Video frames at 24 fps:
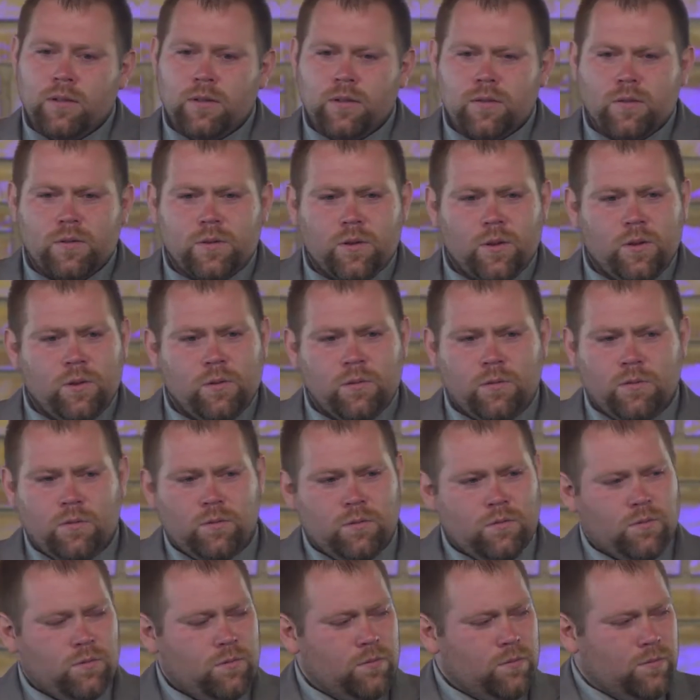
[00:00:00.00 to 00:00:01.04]
So,
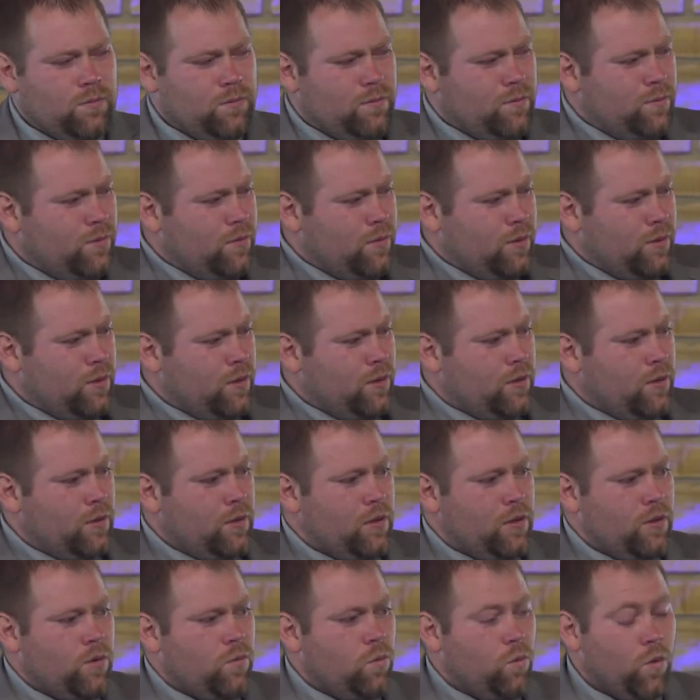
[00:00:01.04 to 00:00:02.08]

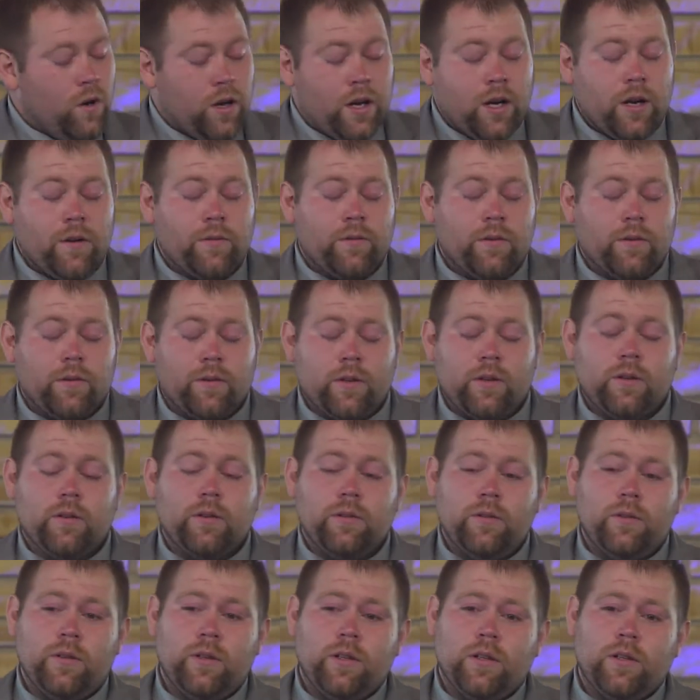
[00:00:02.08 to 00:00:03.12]
whatever they're
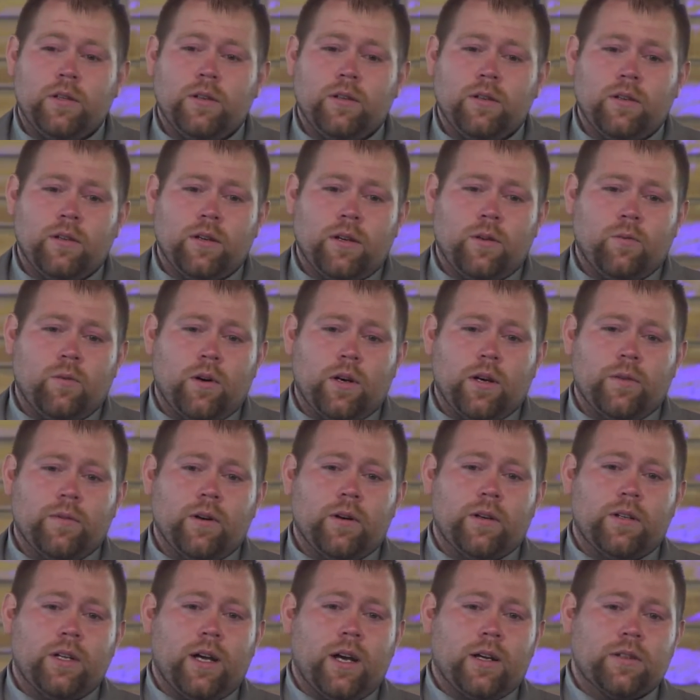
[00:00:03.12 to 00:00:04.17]
doing and whatever
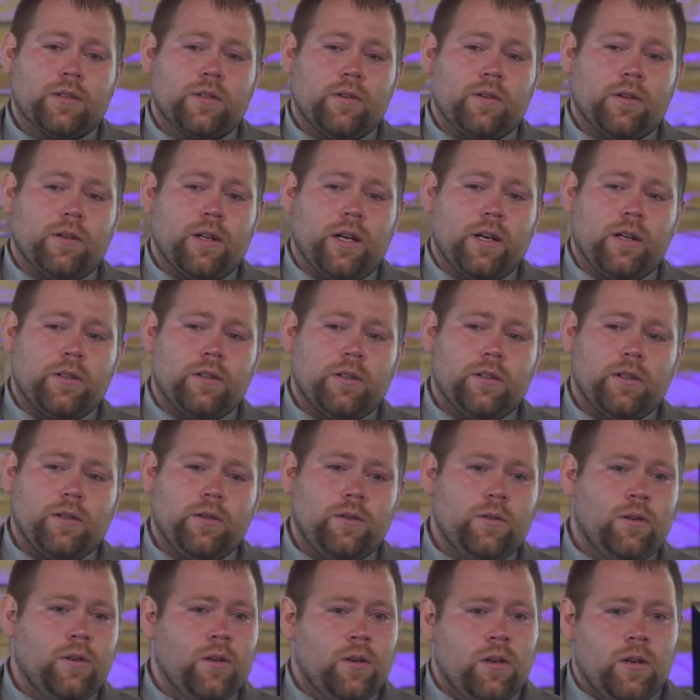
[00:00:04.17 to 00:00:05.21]
attacks they're allowed to
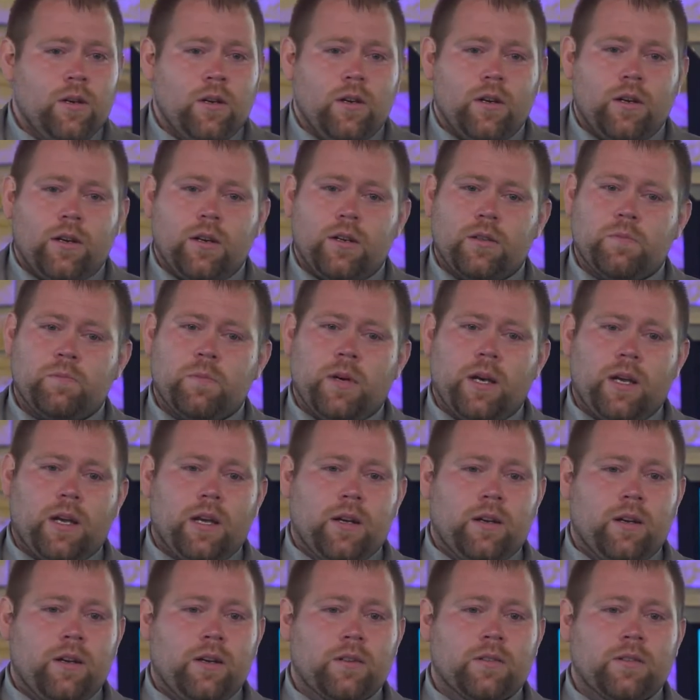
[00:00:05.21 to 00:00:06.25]
do is
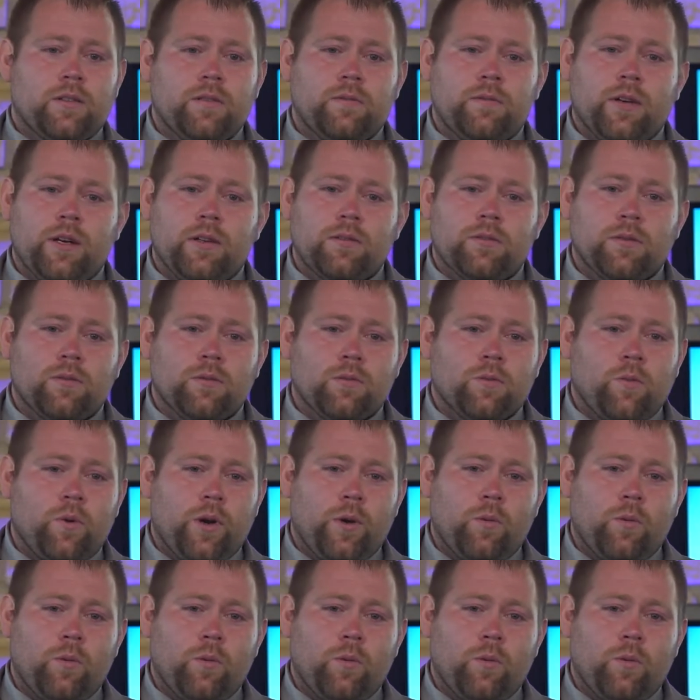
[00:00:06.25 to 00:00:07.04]
making us the vessels